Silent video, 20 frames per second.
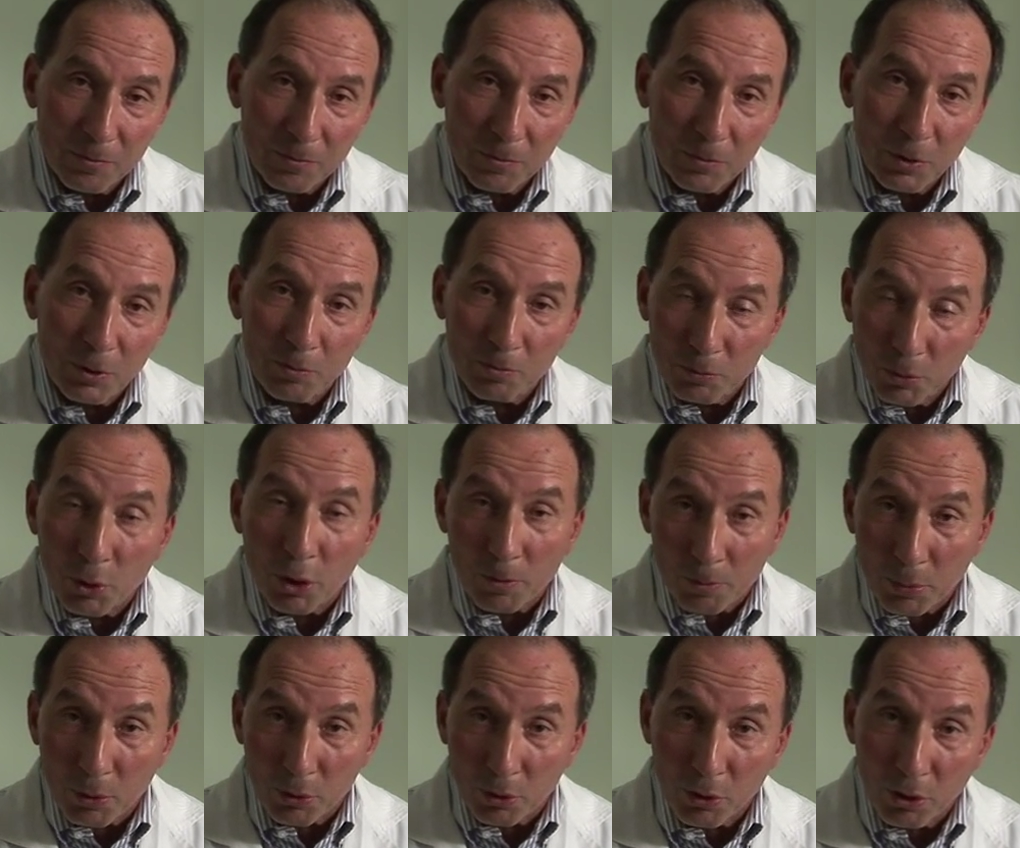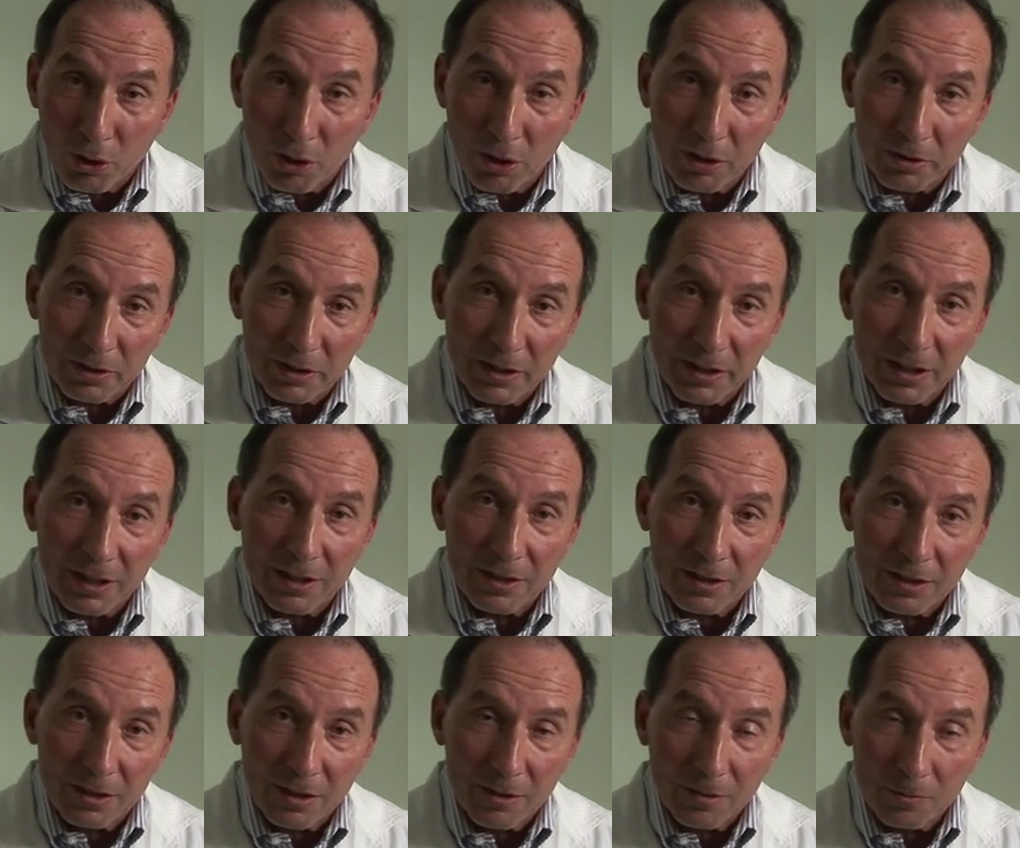more prolonged
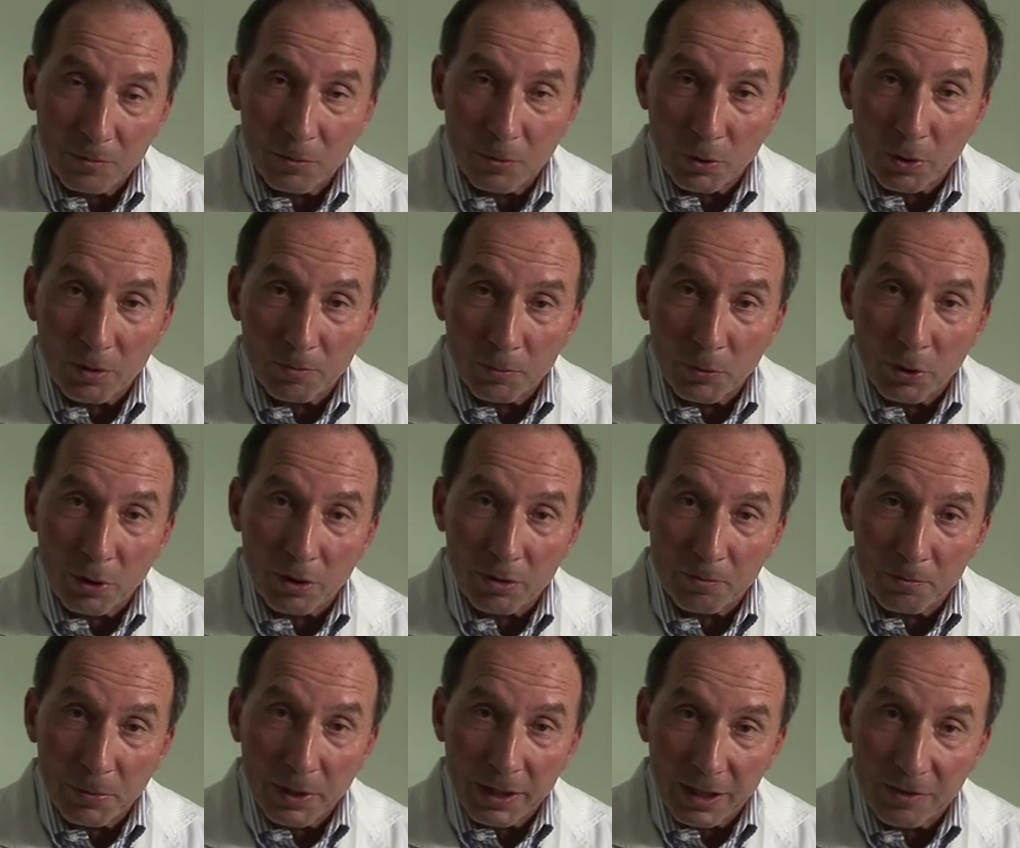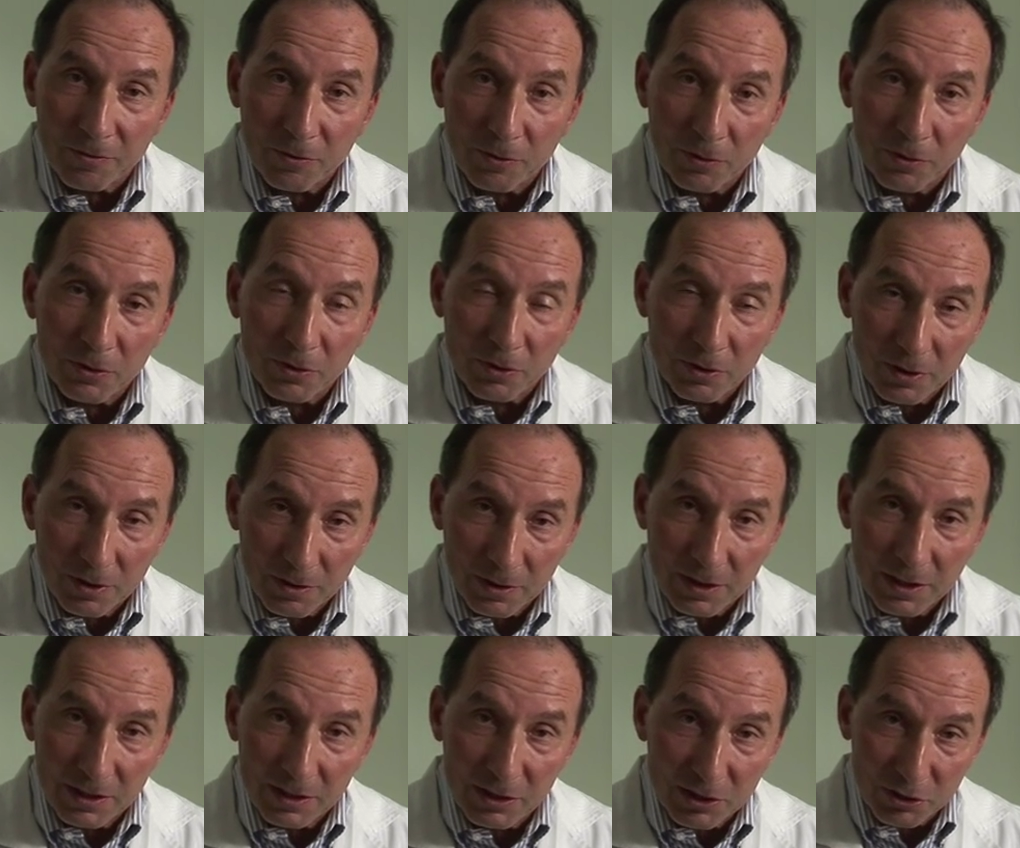and more painful during the
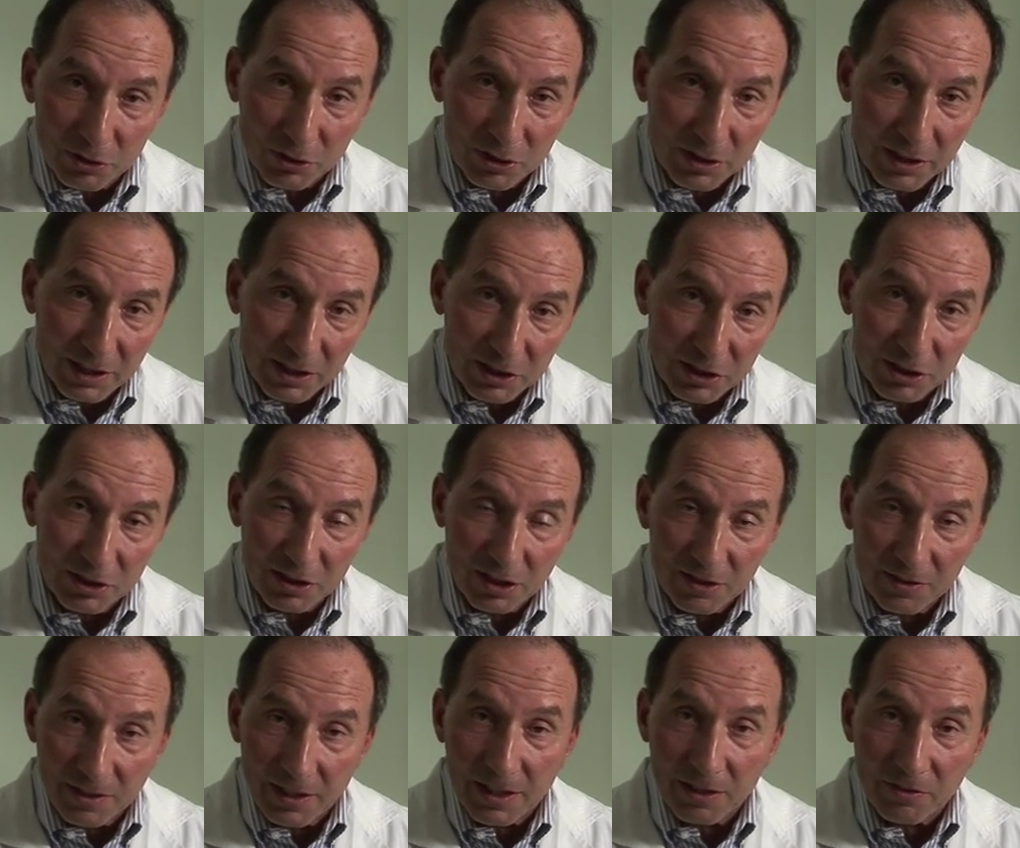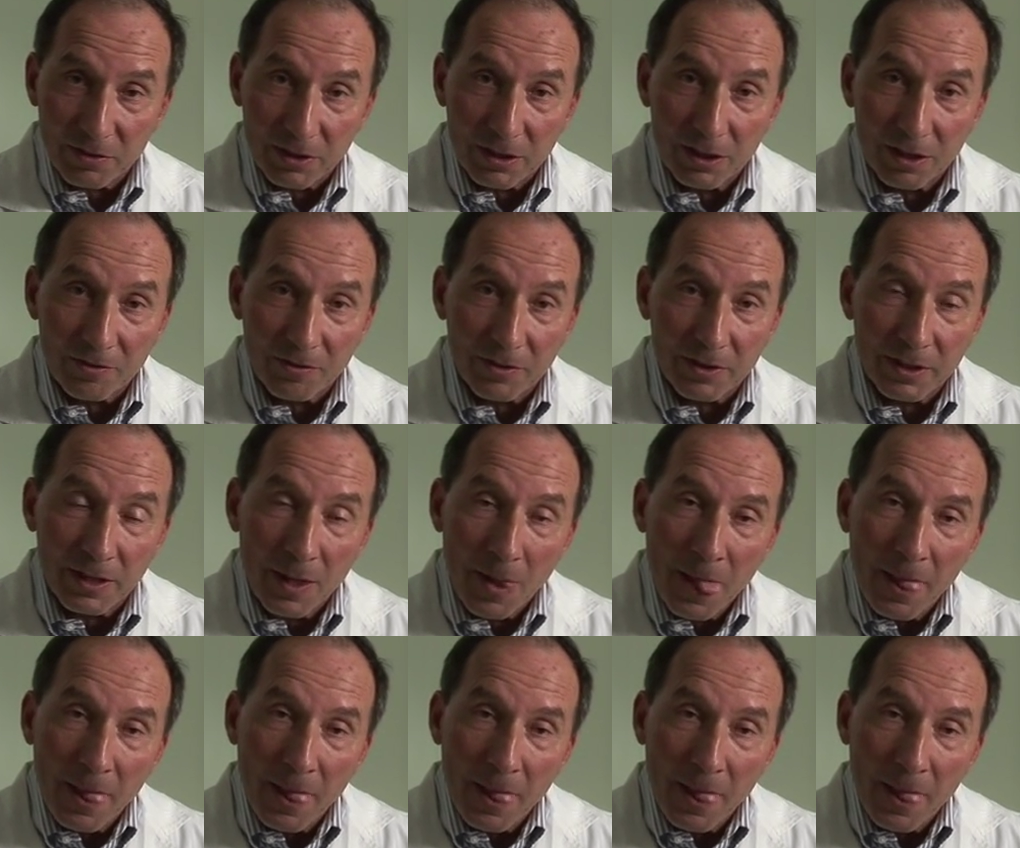initial stages of that recovery.